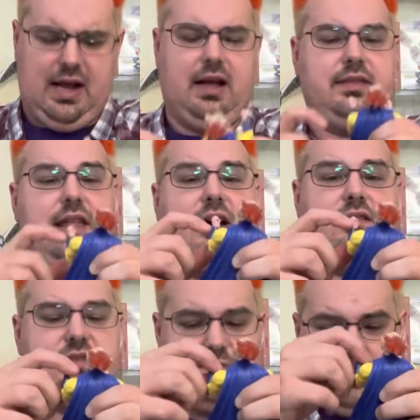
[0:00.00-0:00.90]
Now
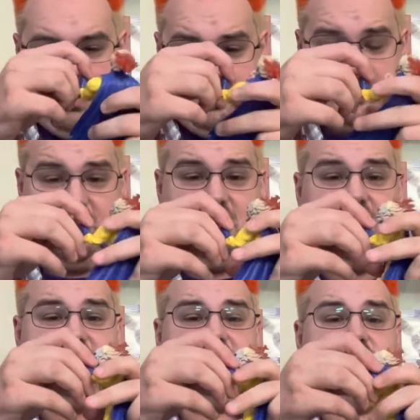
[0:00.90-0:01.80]
it's popped. That was a
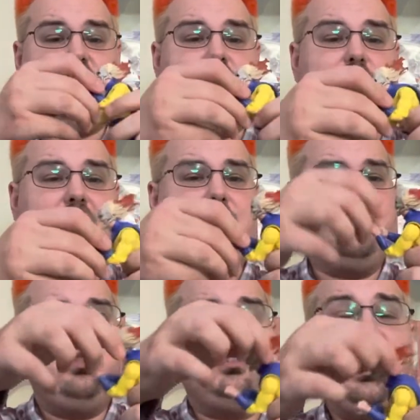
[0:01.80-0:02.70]
nice strong pop,
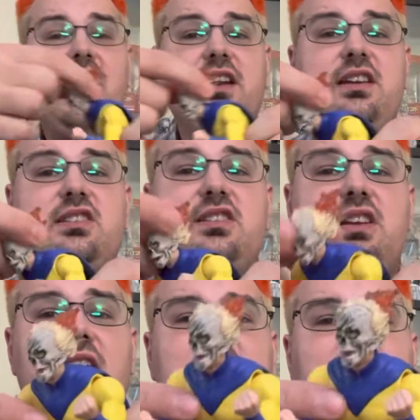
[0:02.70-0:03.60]
so this head is
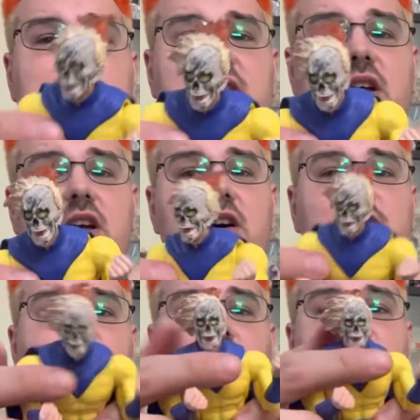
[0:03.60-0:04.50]
not going to be falling